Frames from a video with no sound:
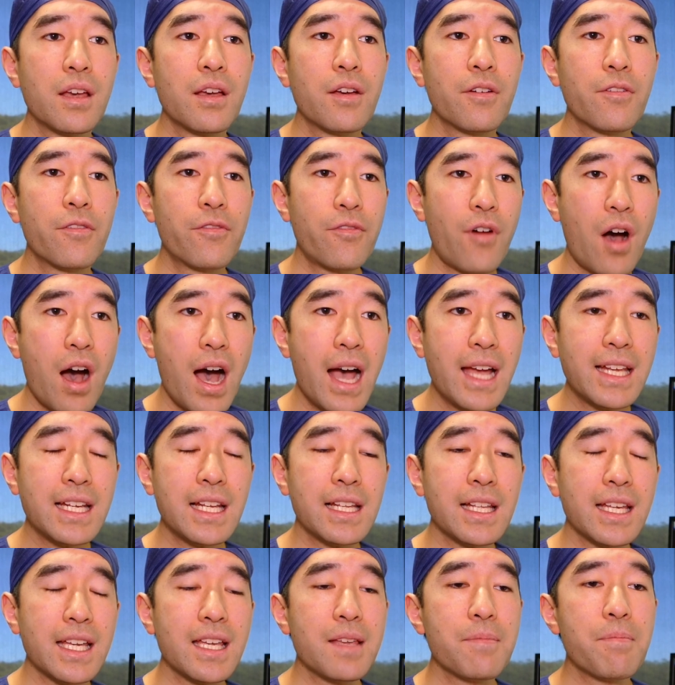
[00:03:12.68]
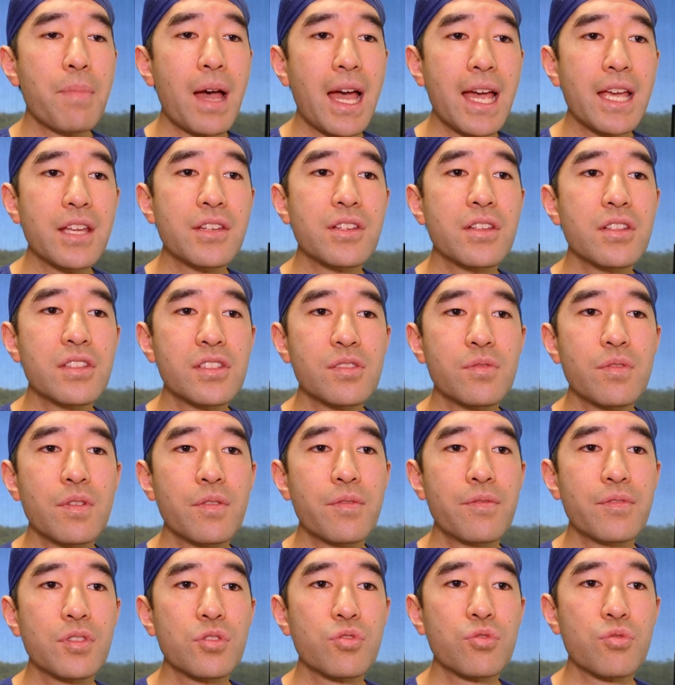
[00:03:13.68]
Finally, patients
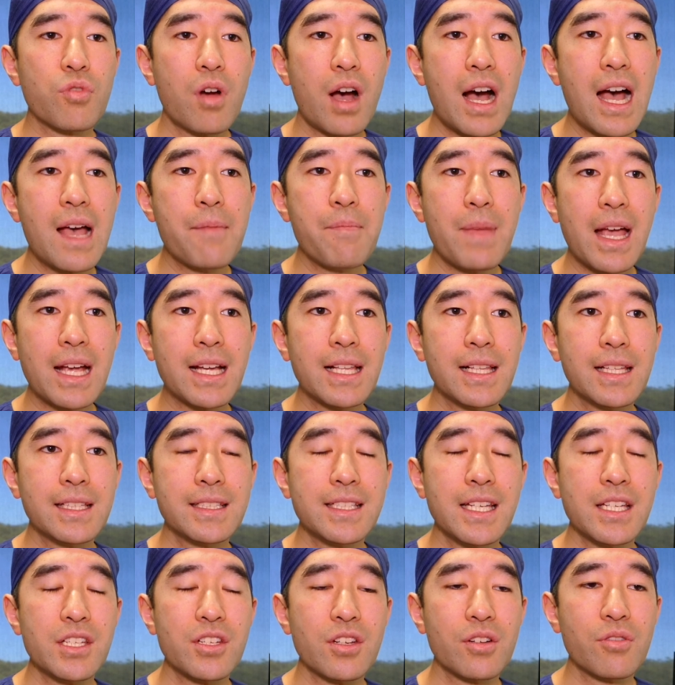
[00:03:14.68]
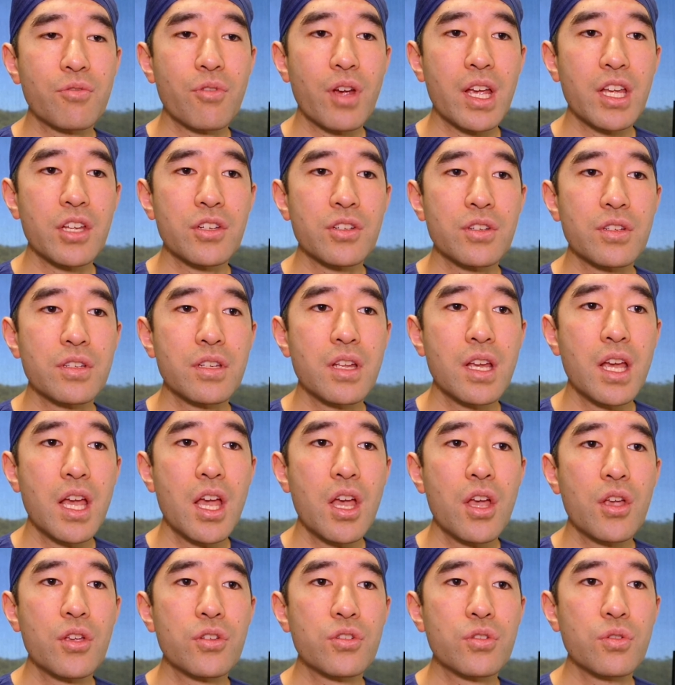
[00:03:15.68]
with dry macular degeneration
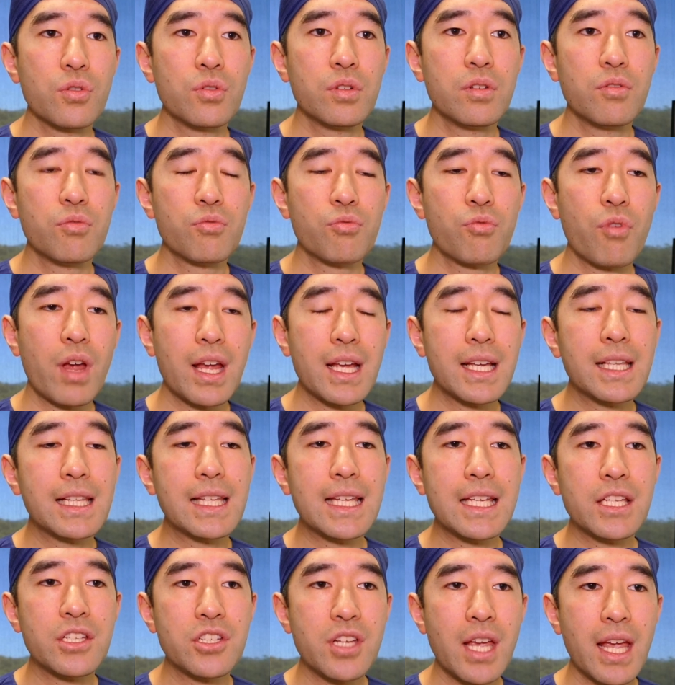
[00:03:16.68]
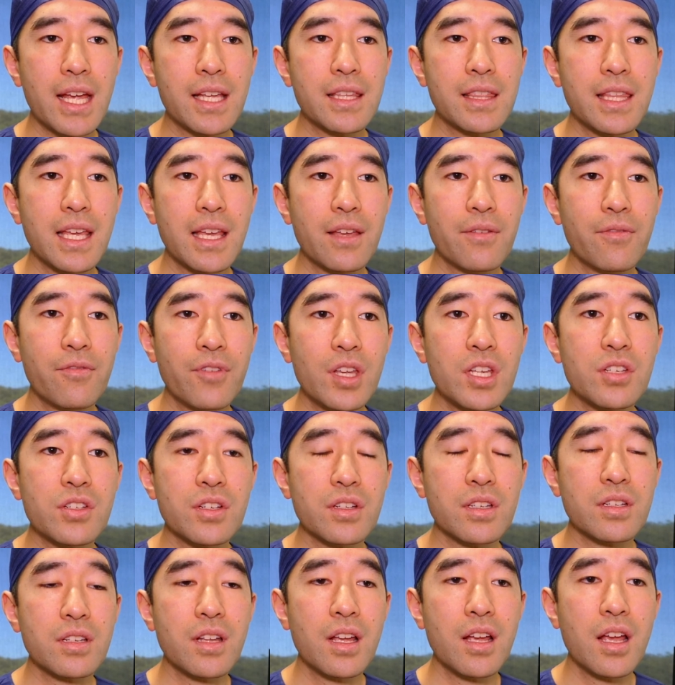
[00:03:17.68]
should regularly check their
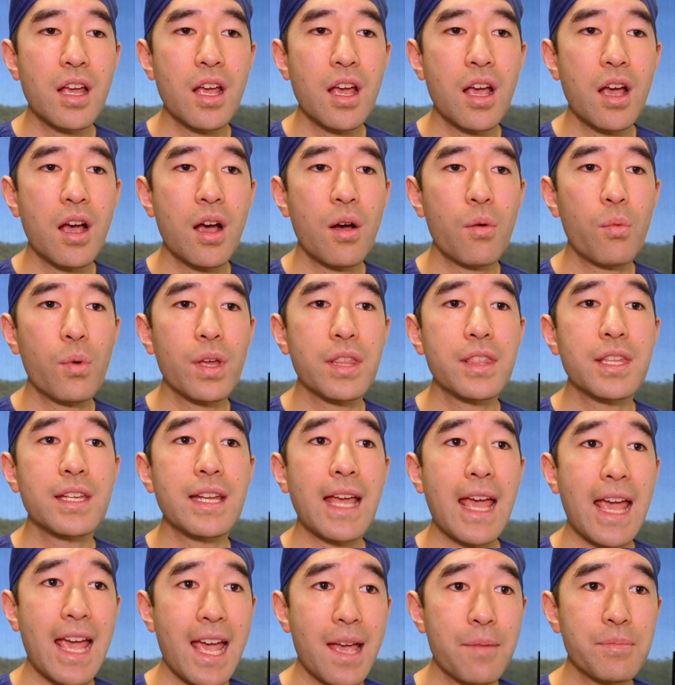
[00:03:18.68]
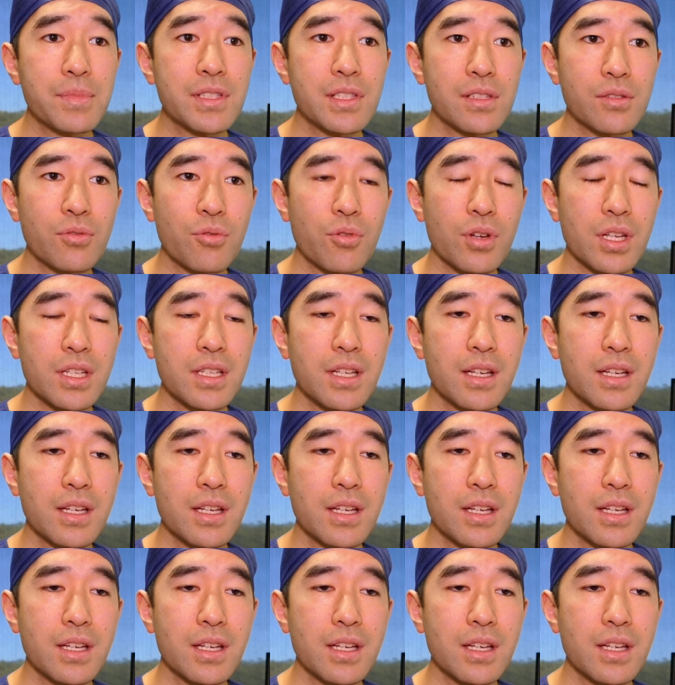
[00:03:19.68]
vision with an AMD grid.